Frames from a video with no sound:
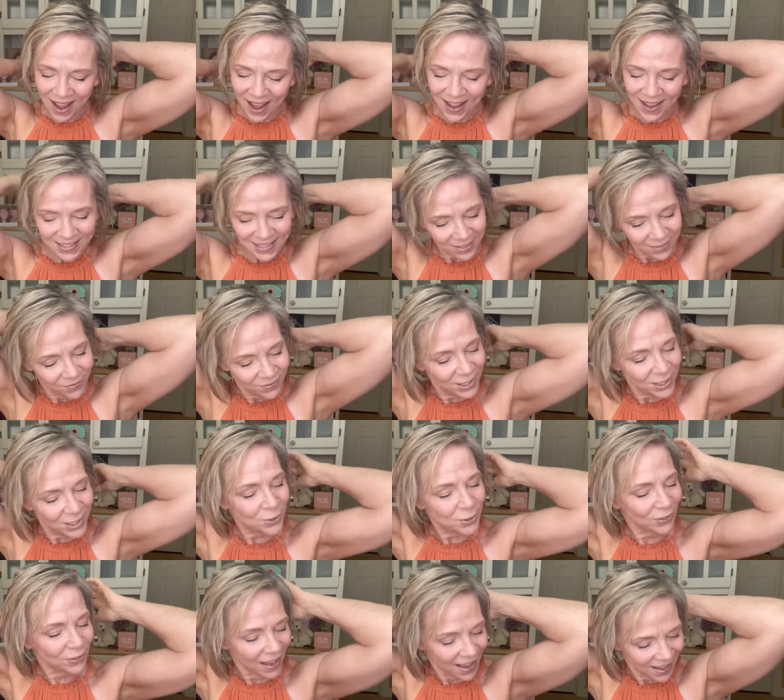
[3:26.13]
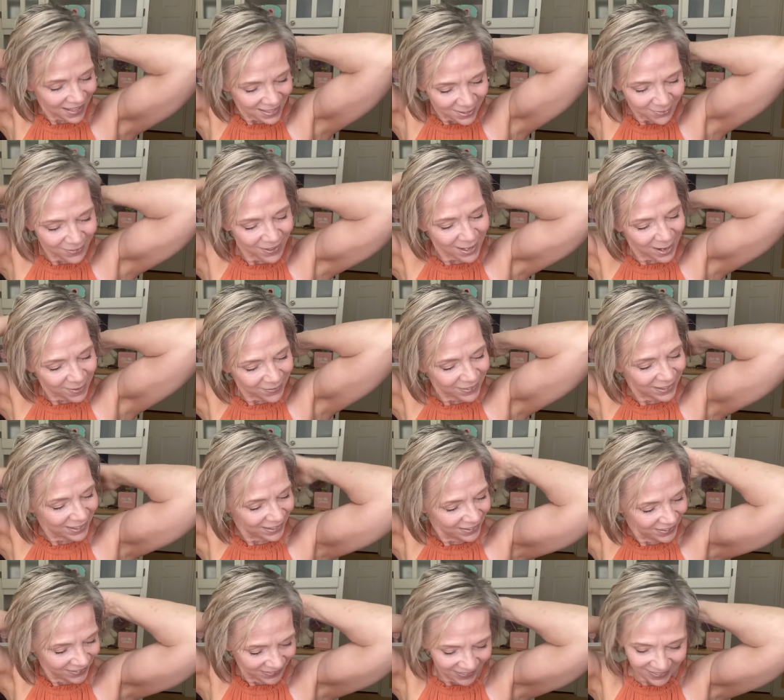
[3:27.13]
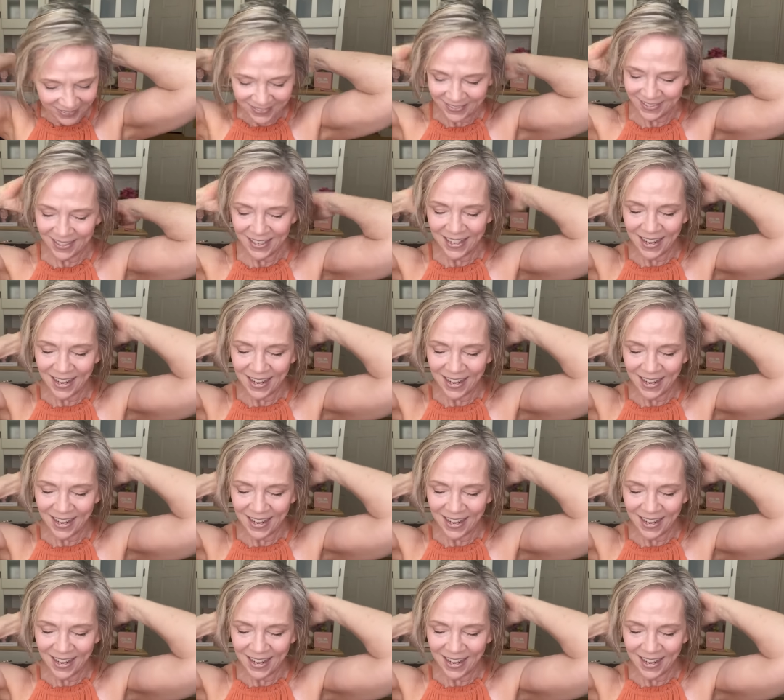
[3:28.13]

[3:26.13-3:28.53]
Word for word: eyes and visualize what I'm doing.